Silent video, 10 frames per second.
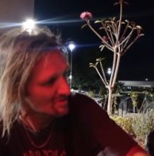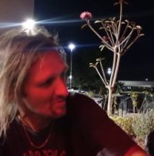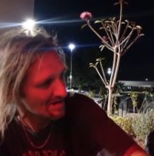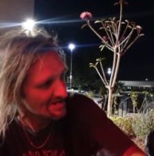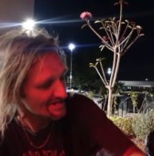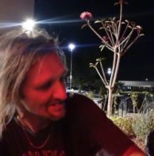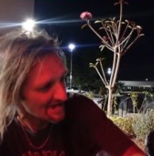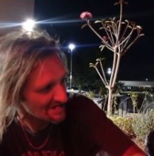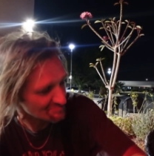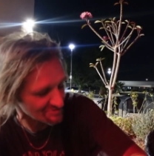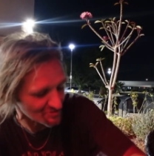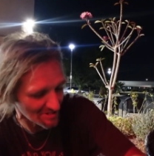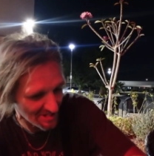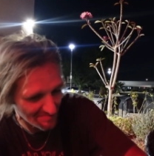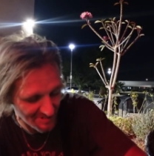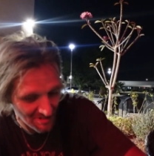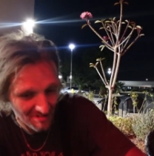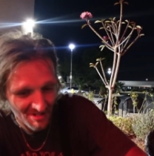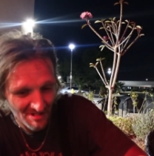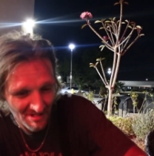whining and gasping, so I let him go,
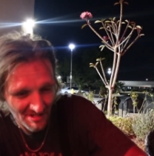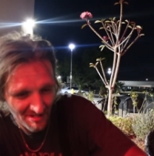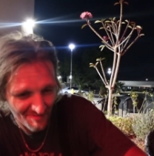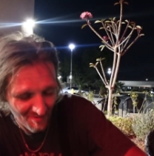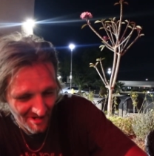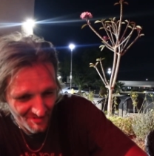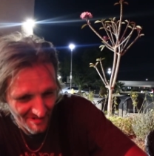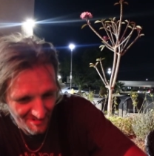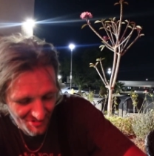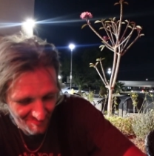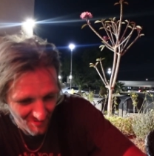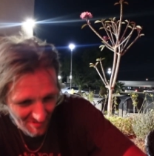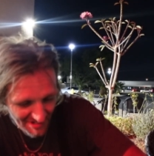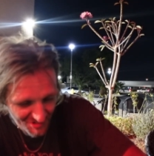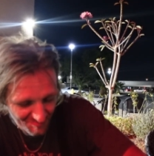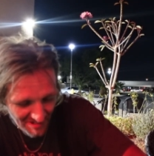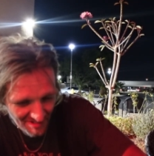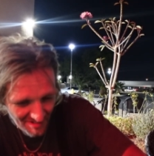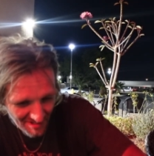and we walked away our separate ways, but.